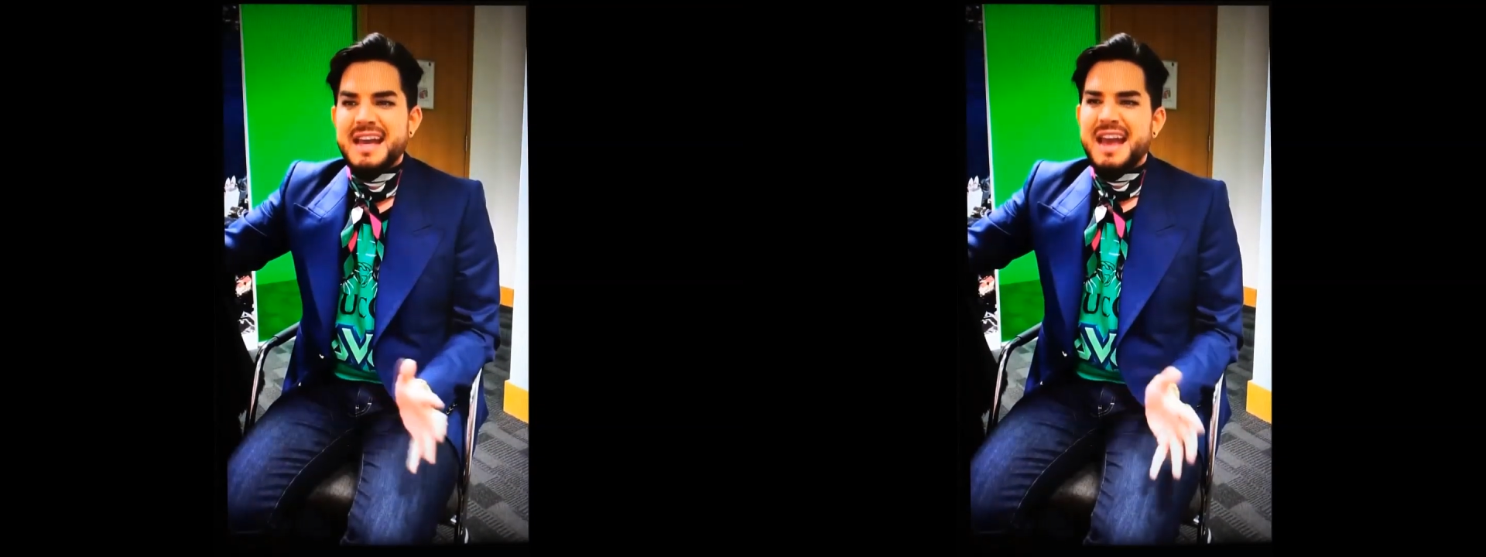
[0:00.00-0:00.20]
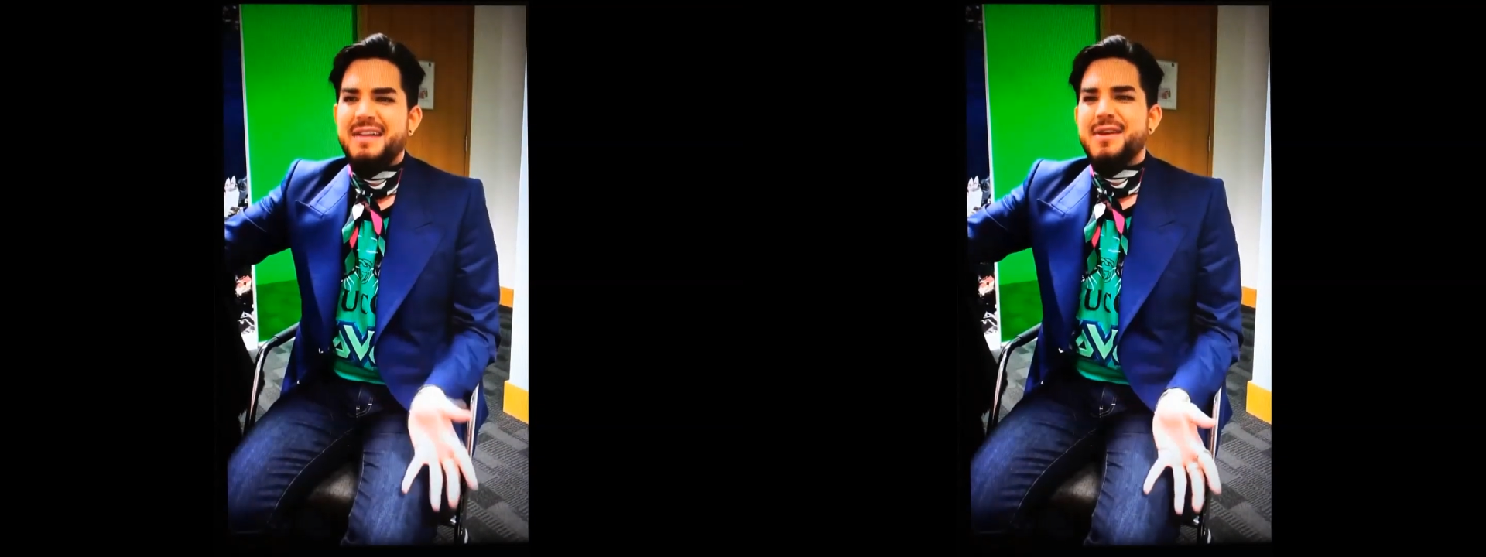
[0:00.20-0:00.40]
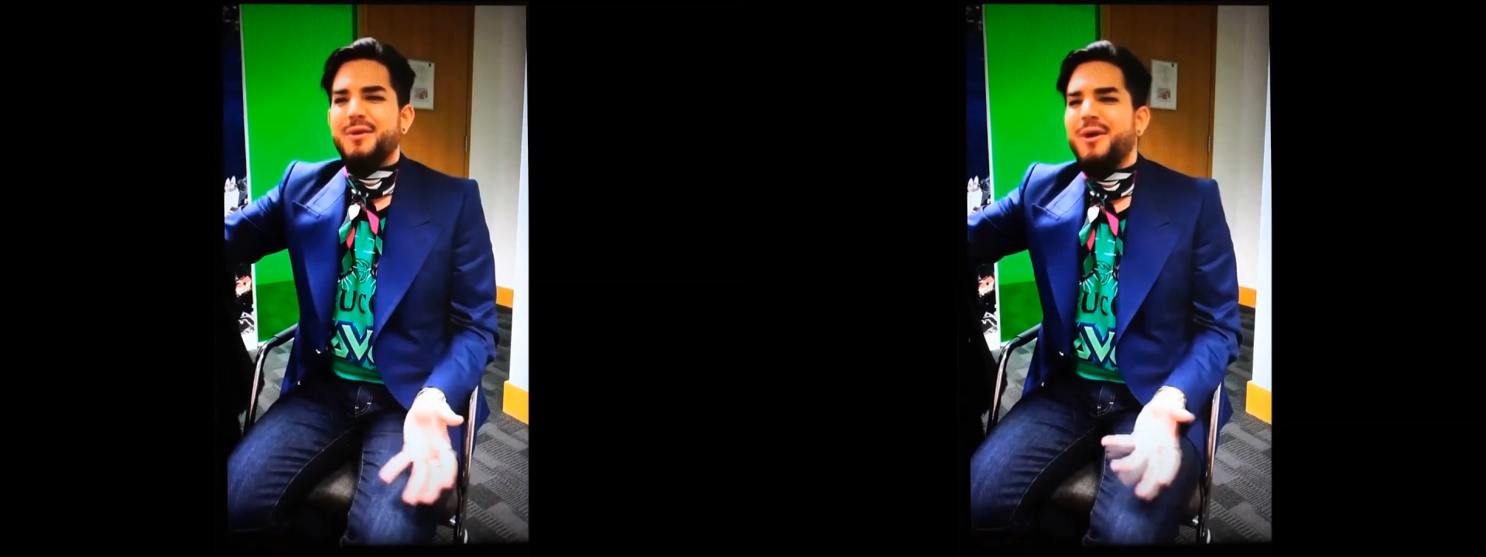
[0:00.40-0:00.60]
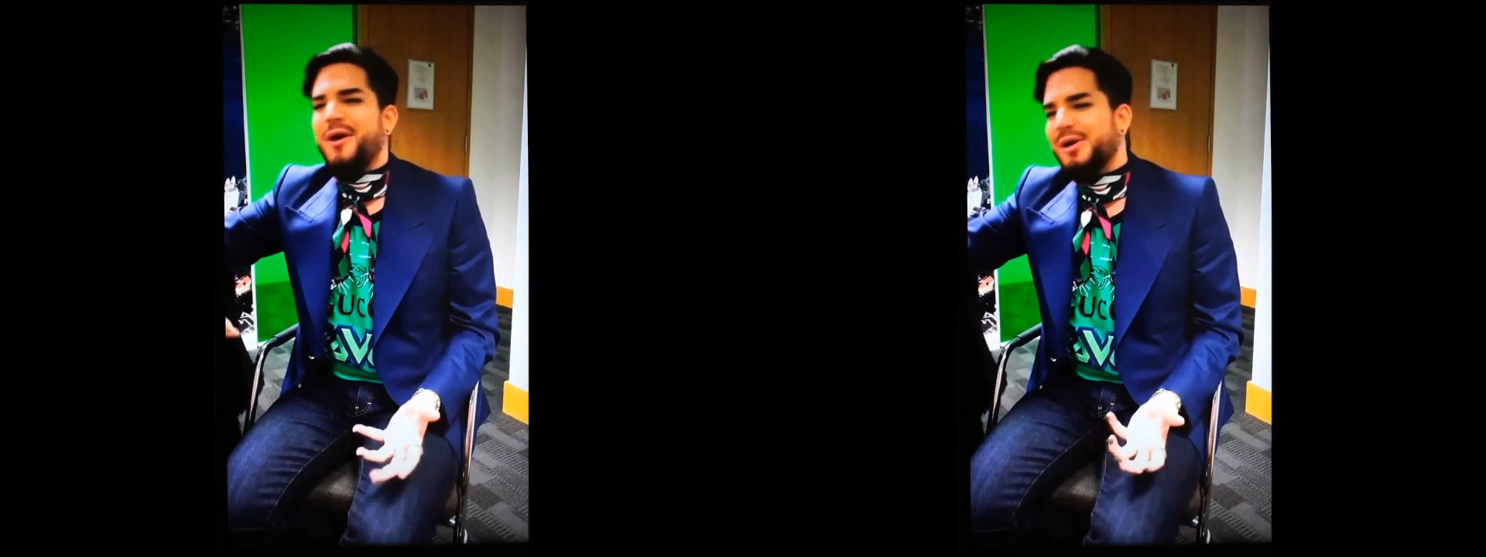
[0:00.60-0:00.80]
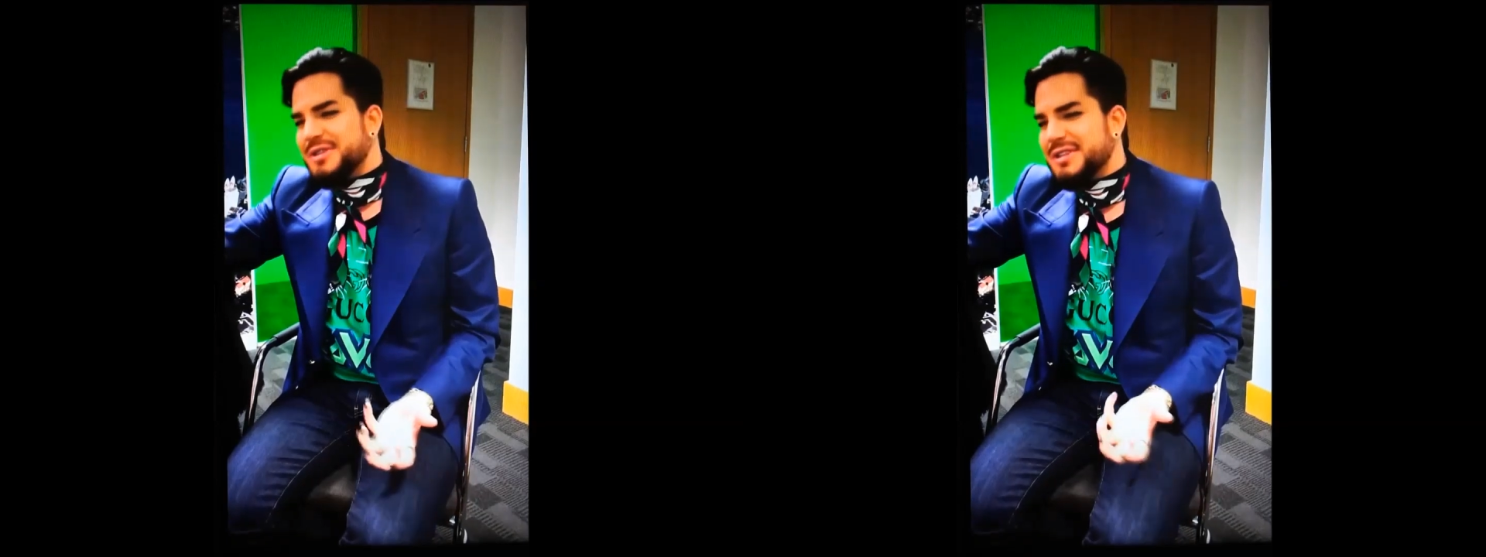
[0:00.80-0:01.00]
And they were
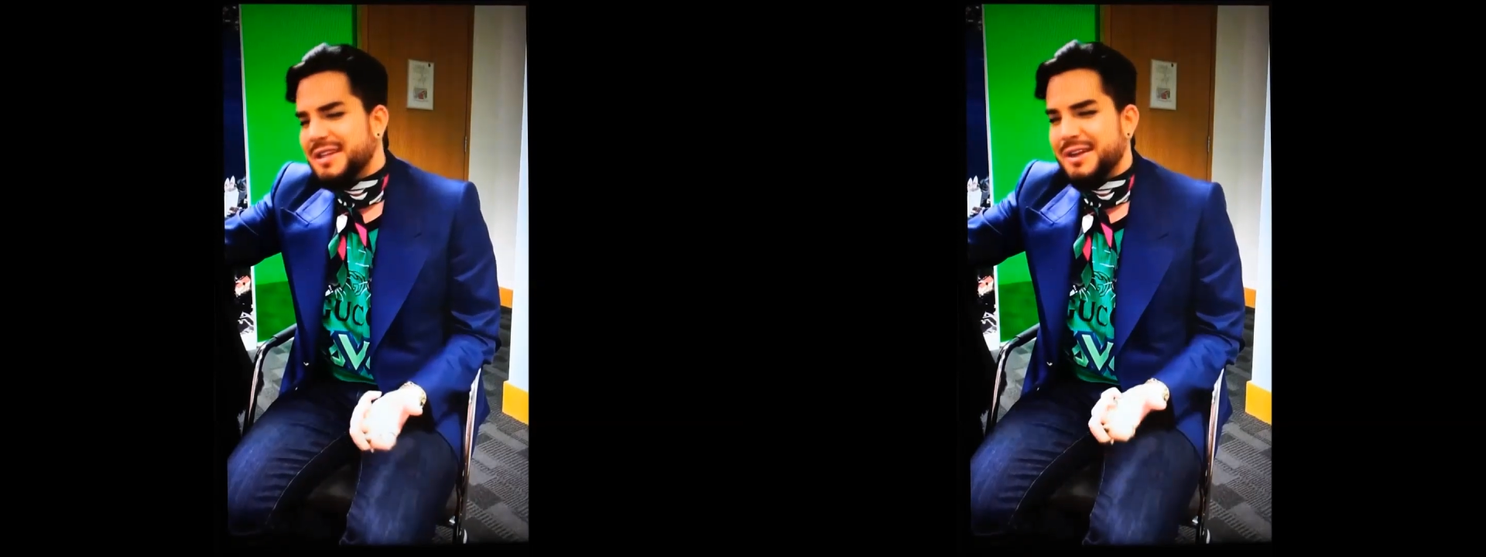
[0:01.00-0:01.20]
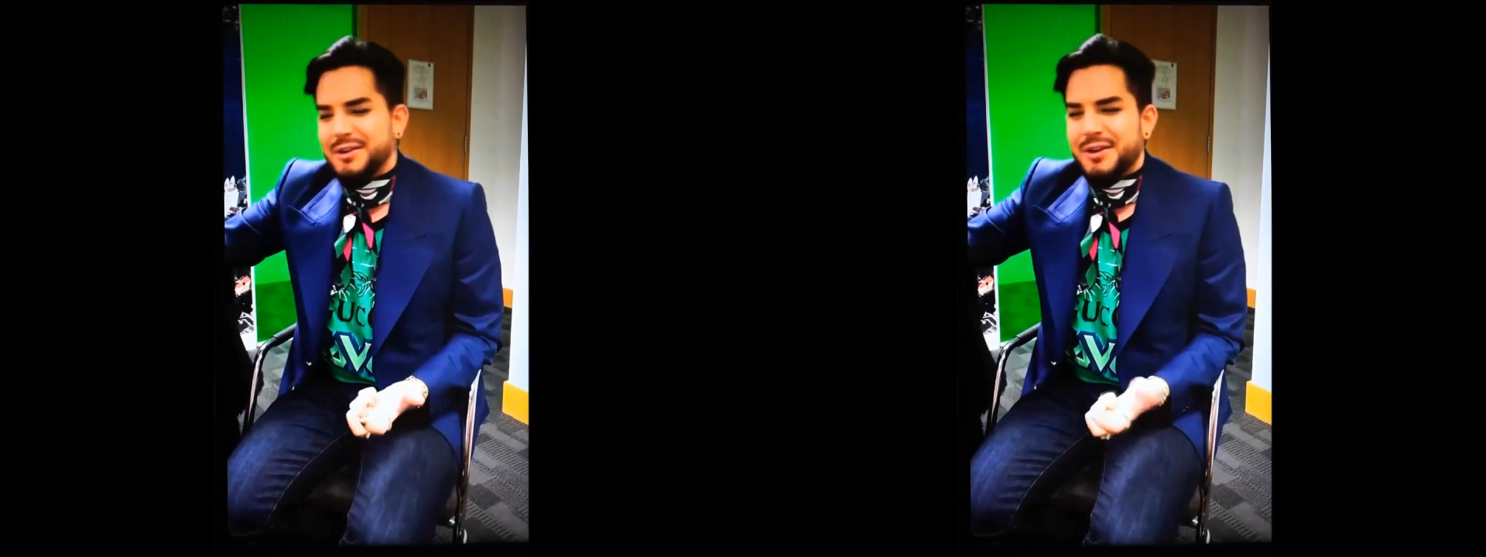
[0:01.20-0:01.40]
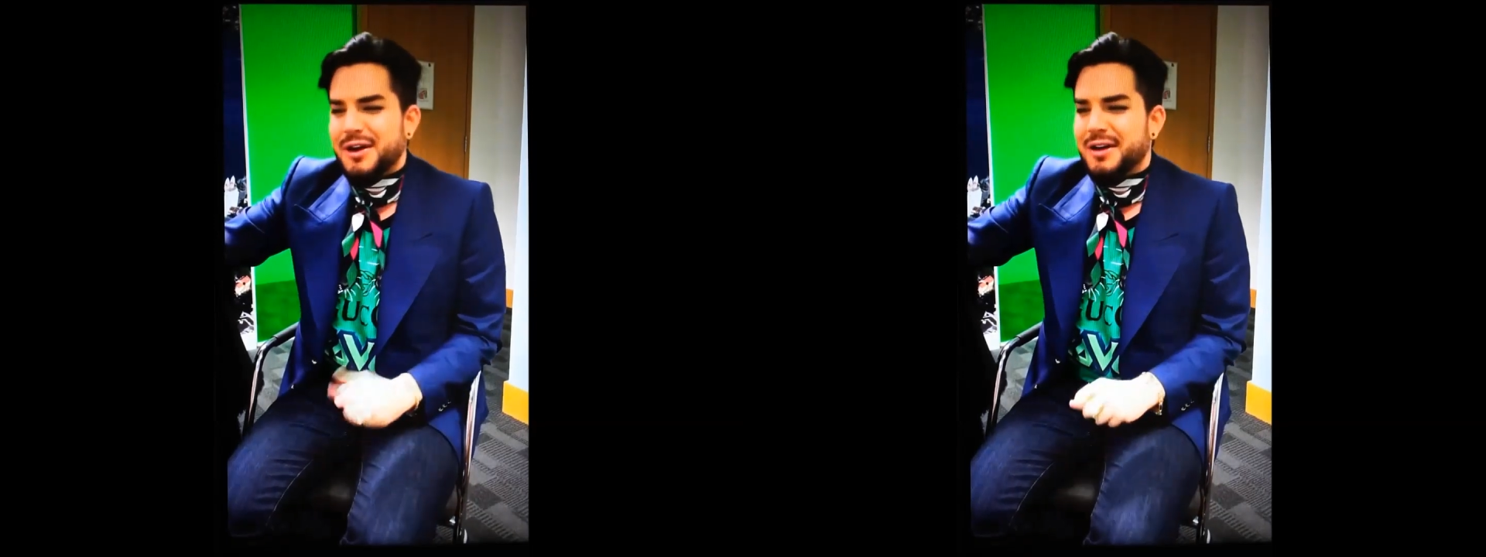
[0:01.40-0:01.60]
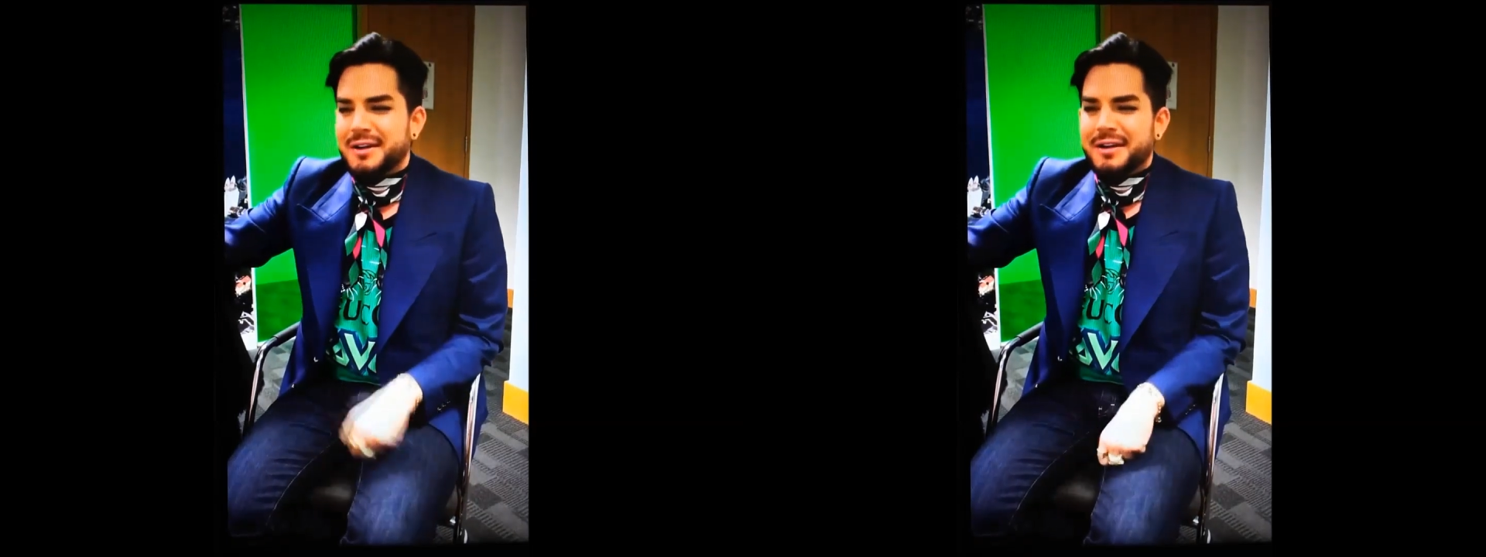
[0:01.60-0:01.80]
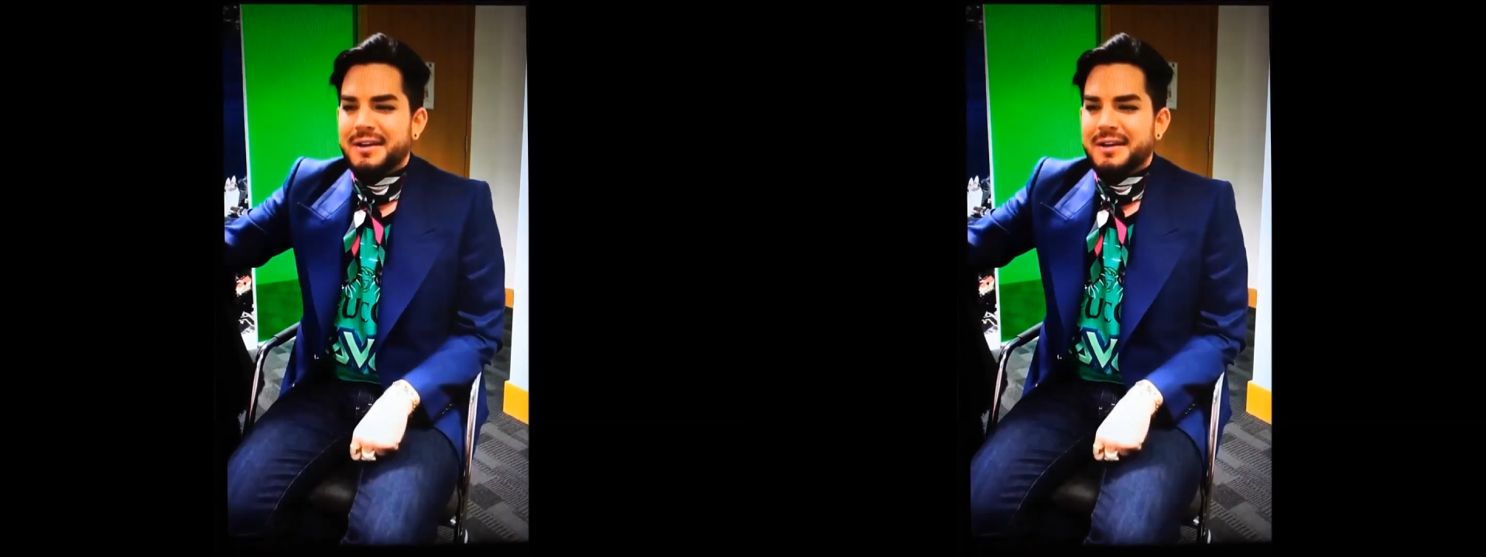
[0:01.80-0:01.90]
all singing along